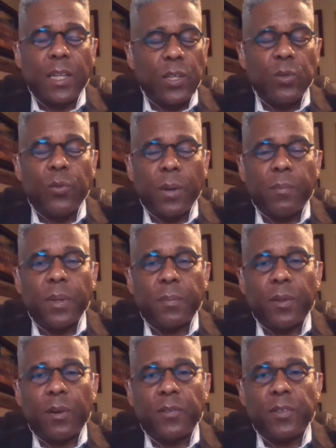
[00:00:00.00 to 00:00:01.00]
then you win
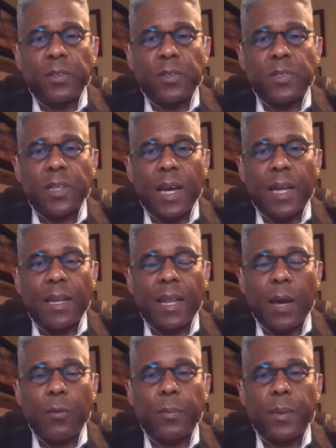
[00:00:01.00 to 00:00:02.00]
people over to your side.
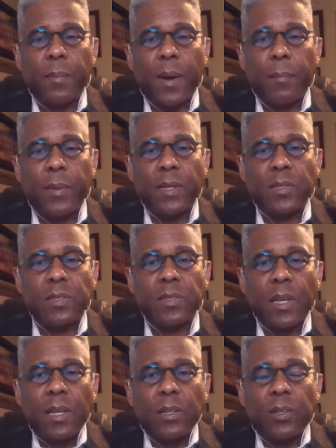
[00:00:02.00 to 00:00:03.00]
And that would be my
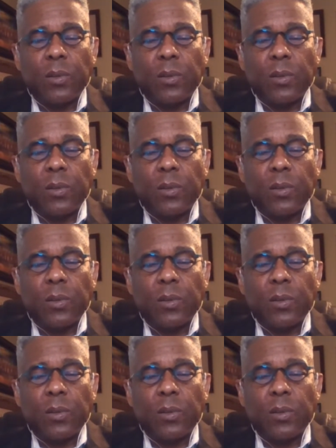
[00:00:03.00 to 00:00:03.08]
message